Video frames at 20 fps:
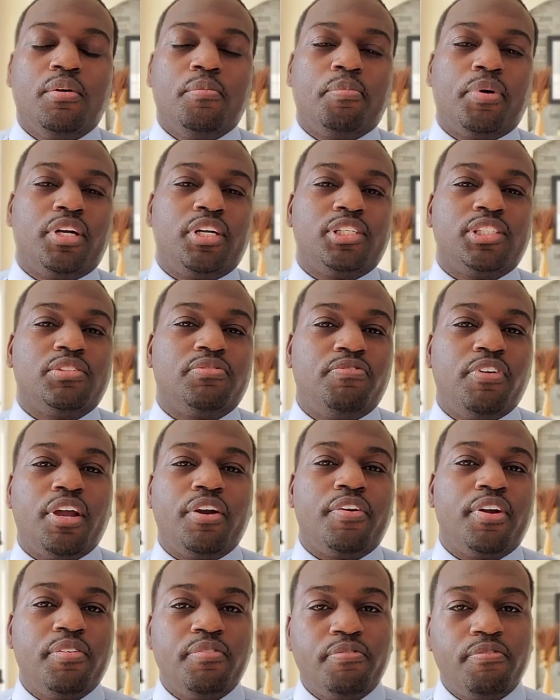but it's
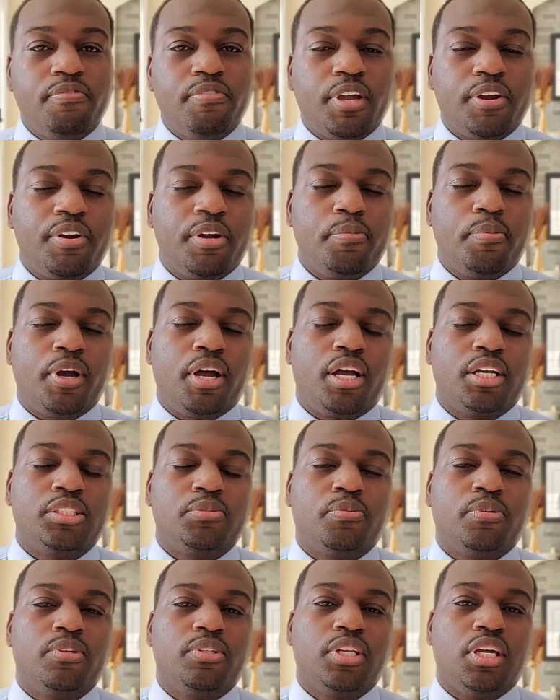very, very possible